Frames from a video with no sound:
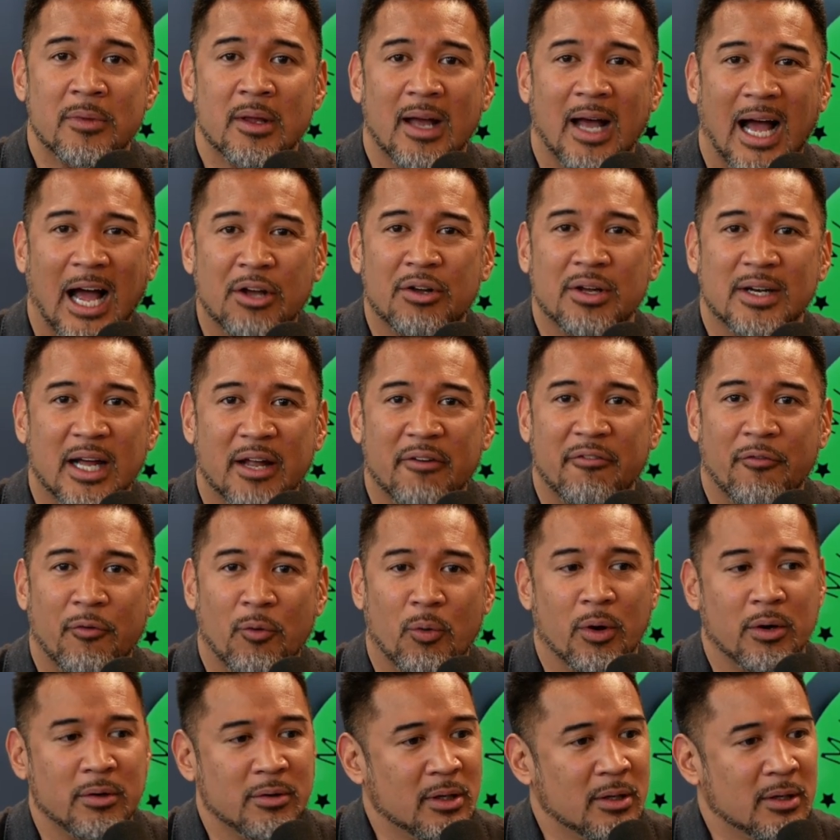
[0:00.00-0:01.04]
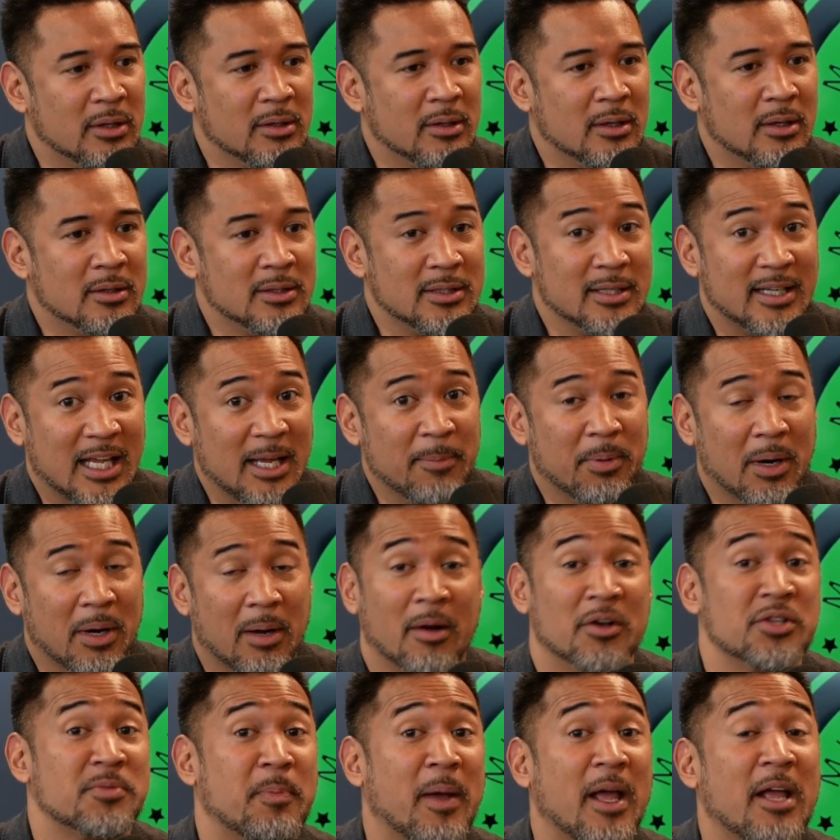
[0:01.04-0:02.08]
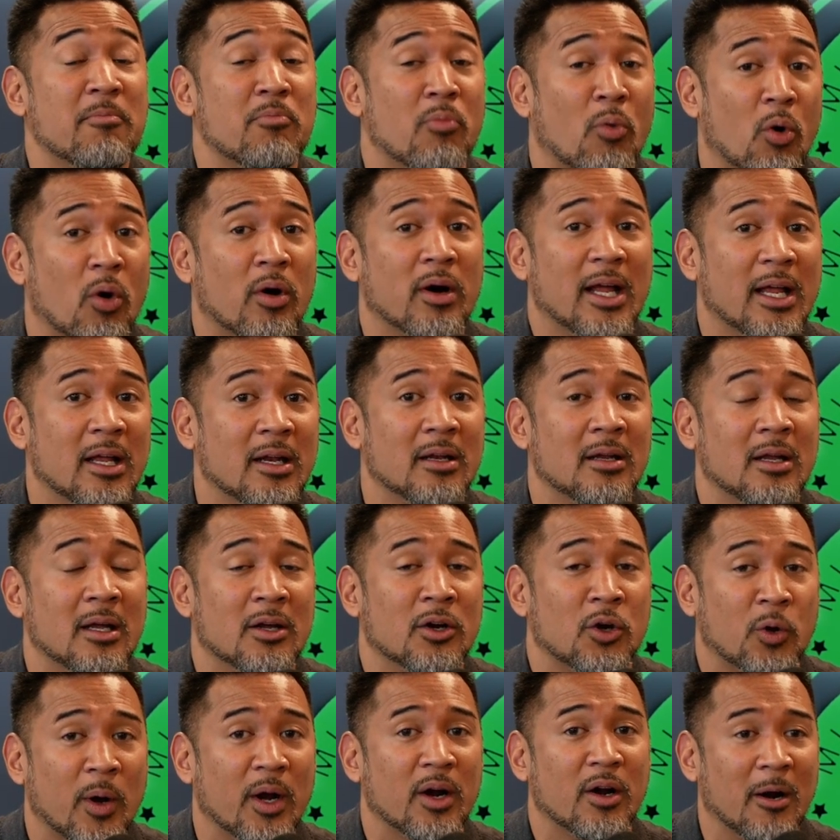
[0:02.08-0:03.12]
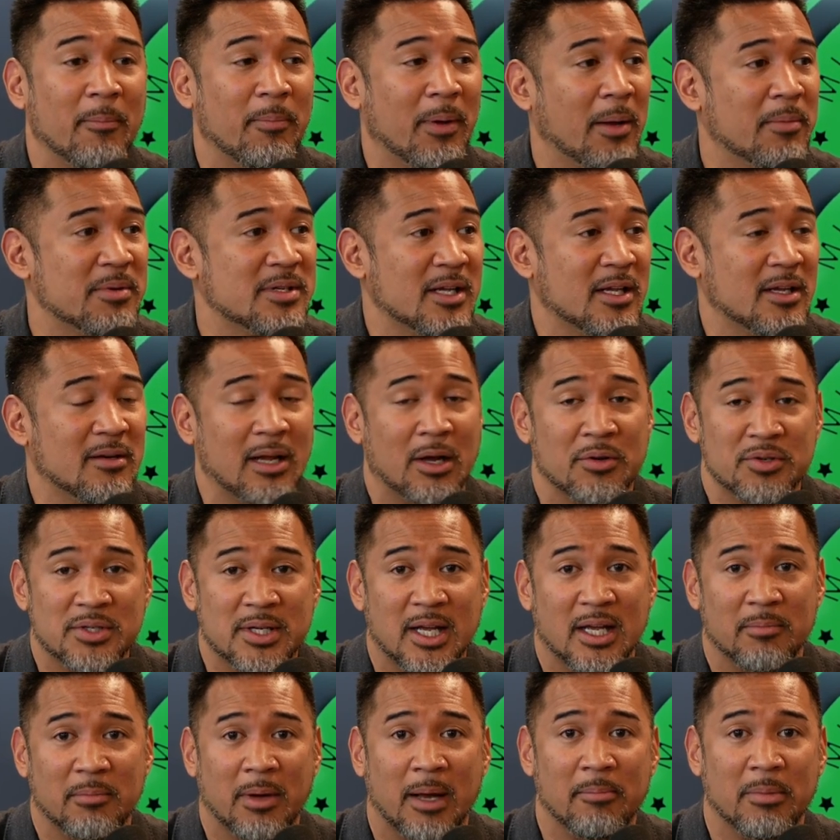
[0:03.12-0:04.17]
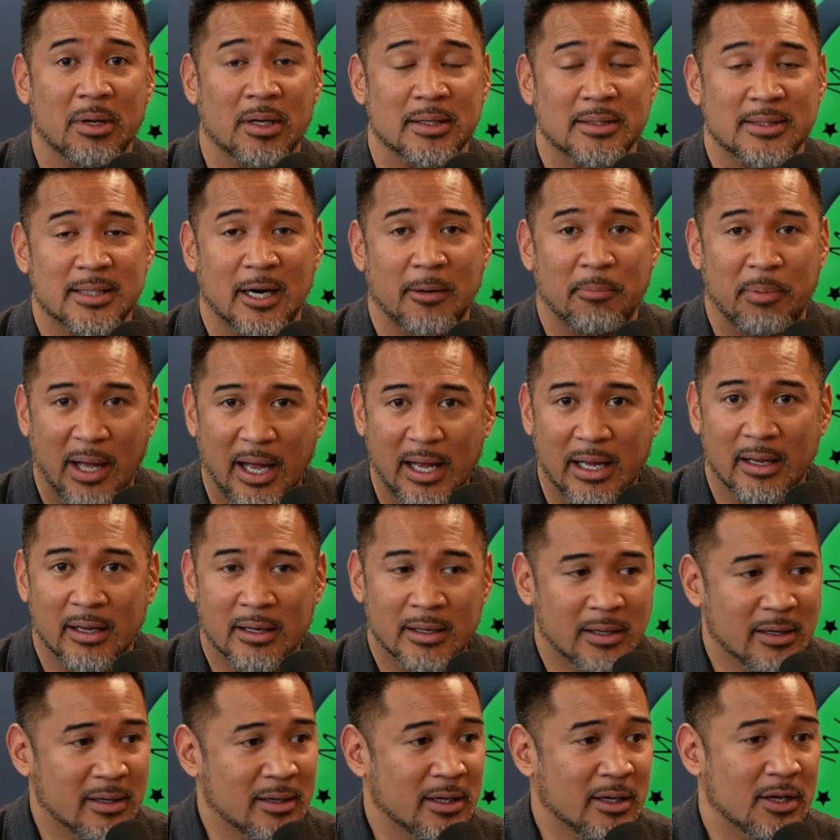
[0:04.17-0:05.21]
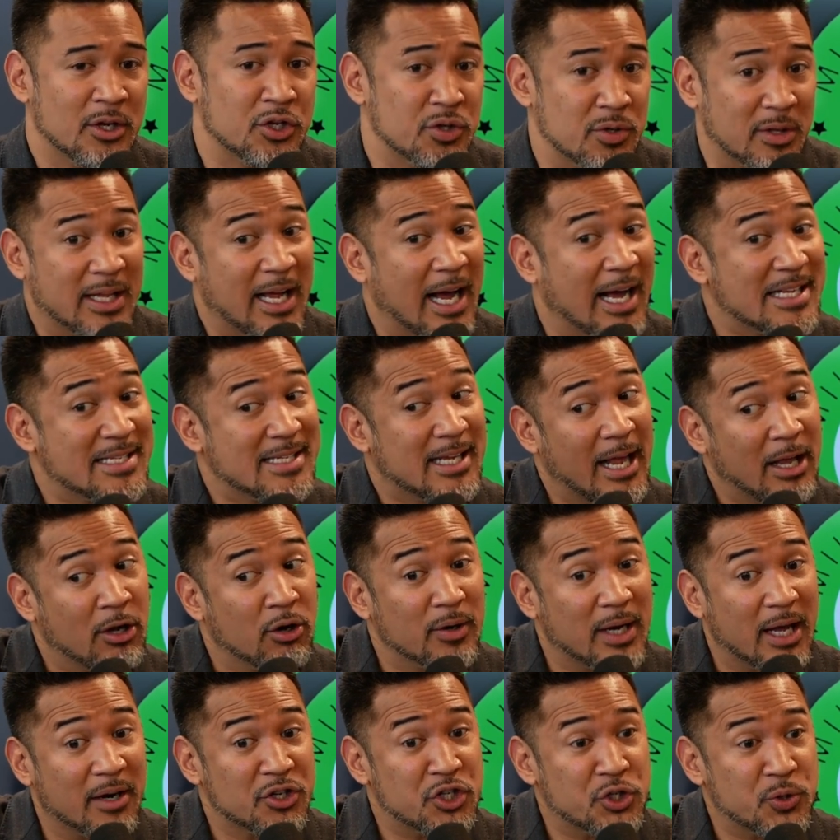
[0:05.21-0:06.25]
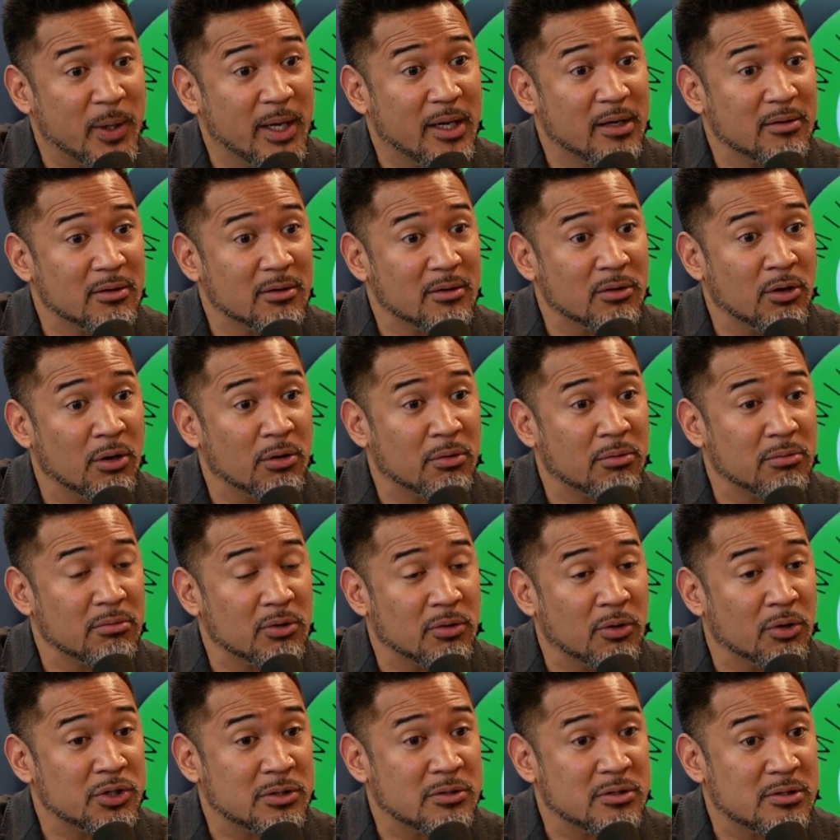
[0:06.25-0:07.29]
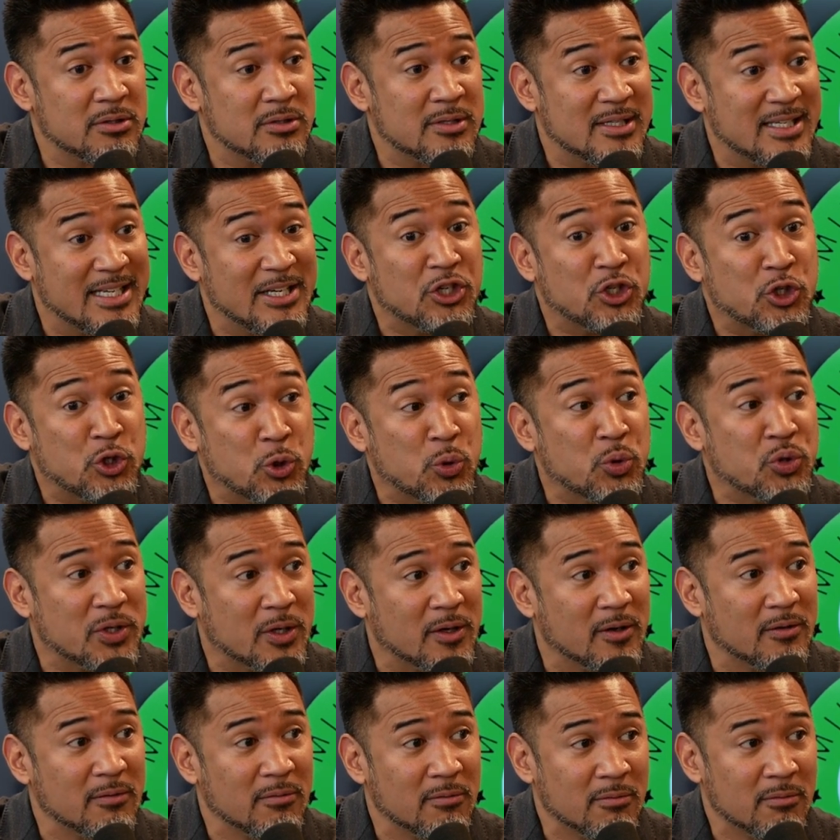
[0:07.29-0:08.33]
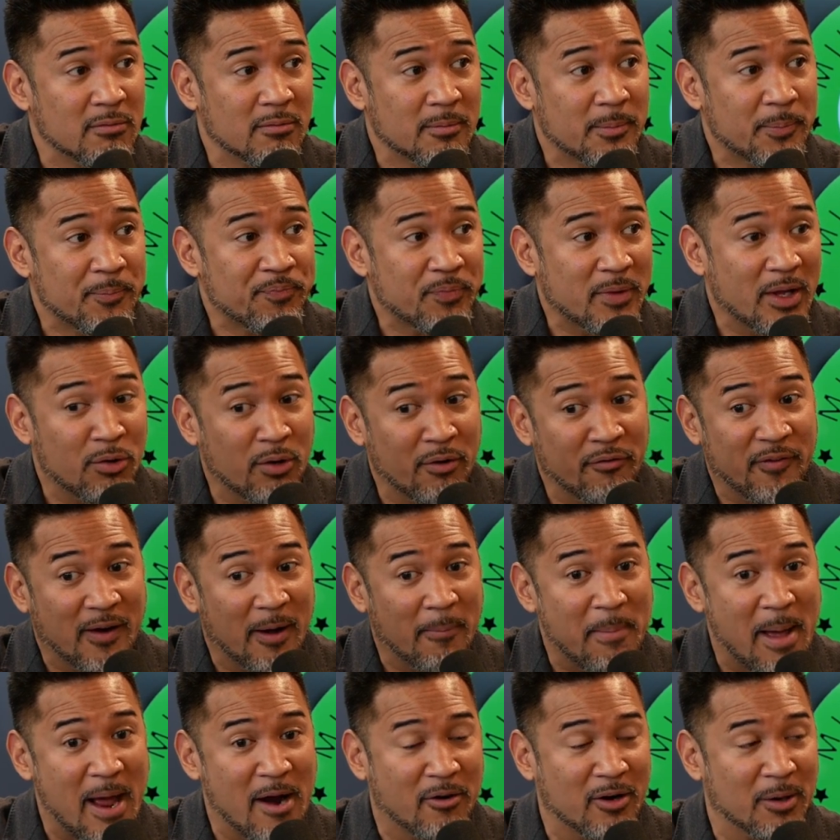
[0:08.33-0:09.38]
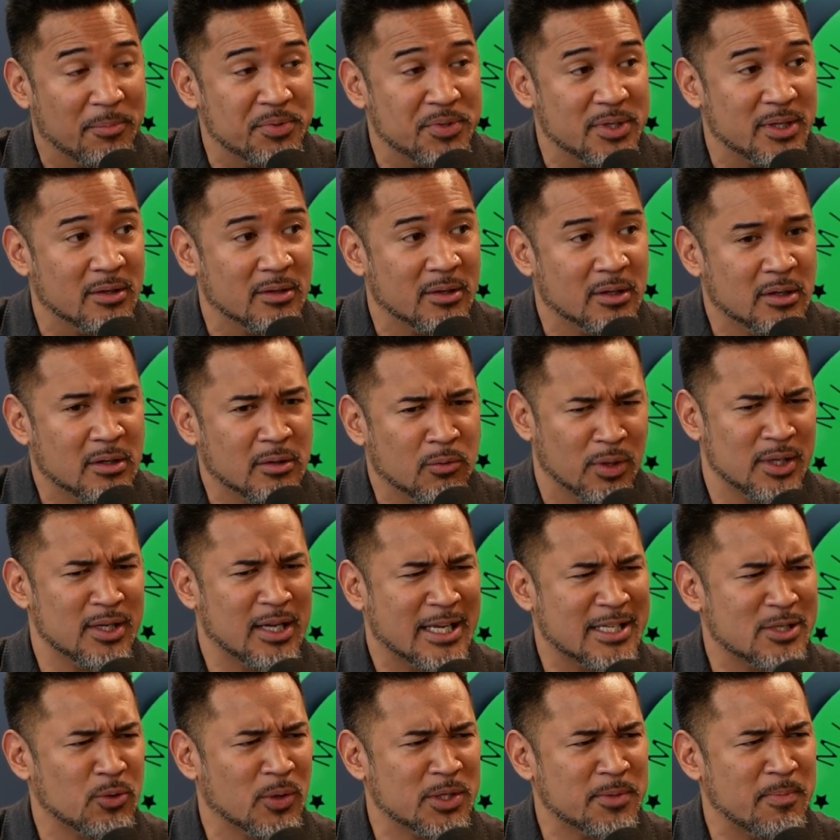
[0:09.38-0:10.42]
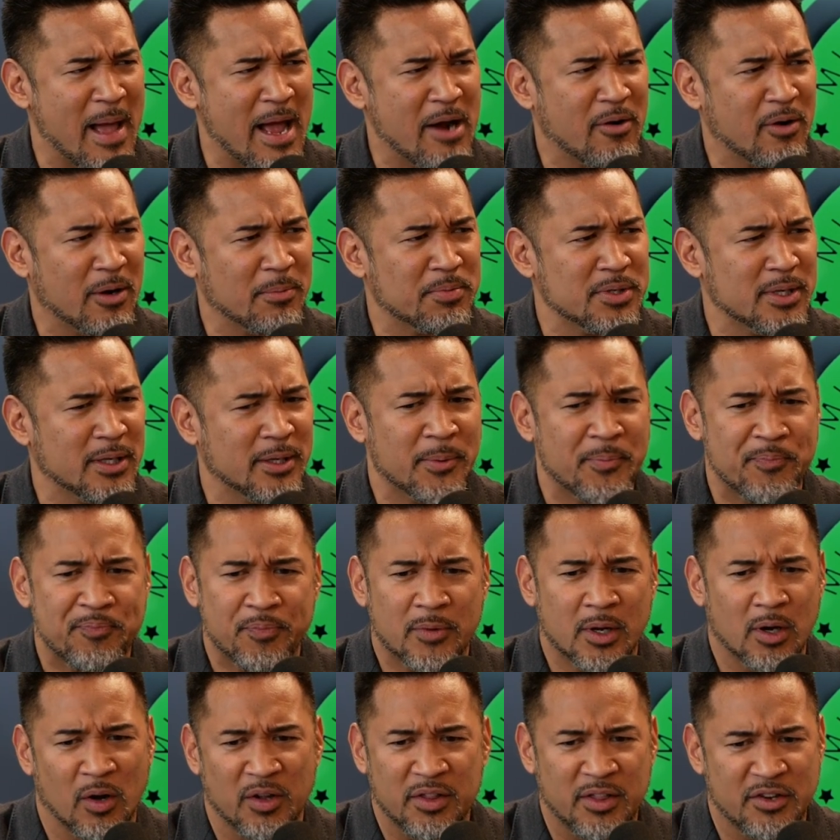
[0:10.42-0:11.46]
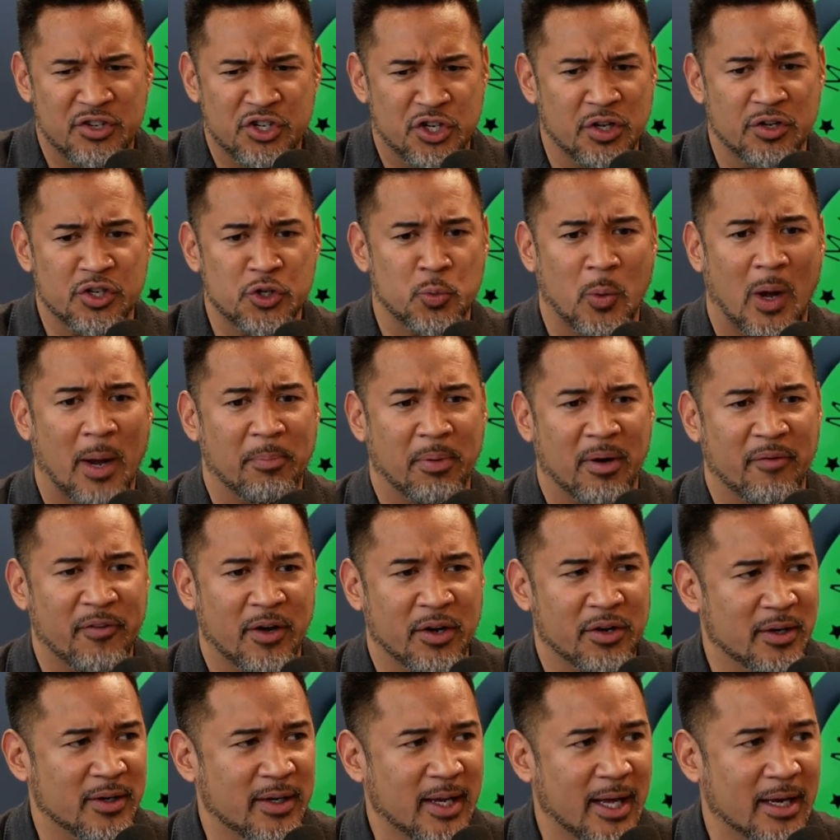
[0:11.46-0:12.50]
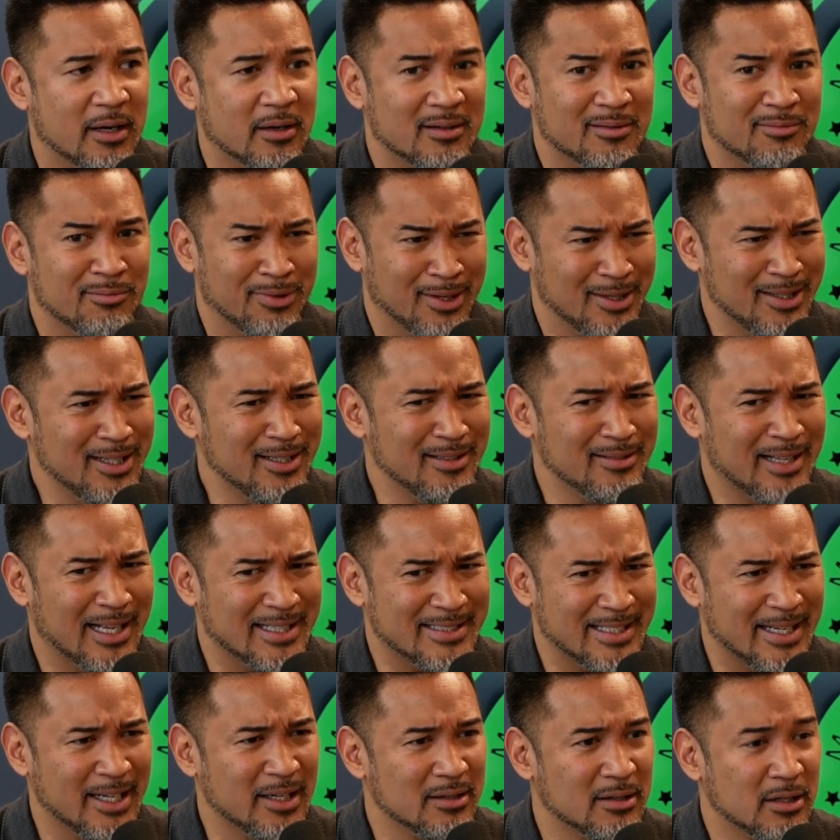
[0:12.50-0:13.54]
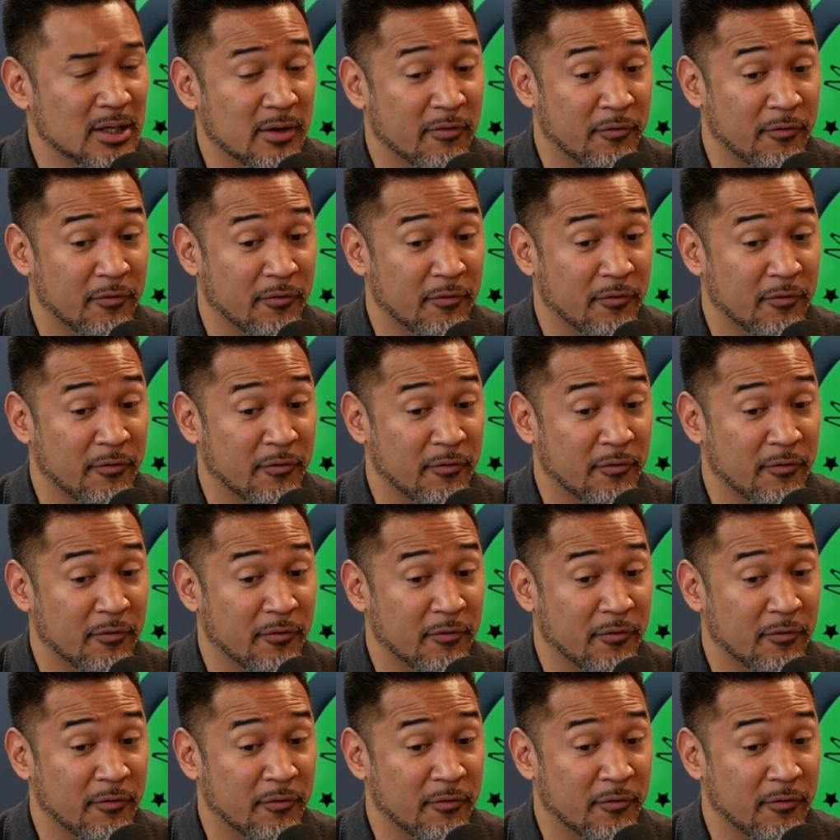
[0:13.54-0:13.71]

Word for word: I could not afford to keep up, I was paying more in credit card payments than I was getting my military pay. So the guy said, "Hey, go down the street, go go see Susan, and go file bankruptcy." I said, "What's bankruptcy?" Oh, they should just wipe off all your debt. Really? That's it?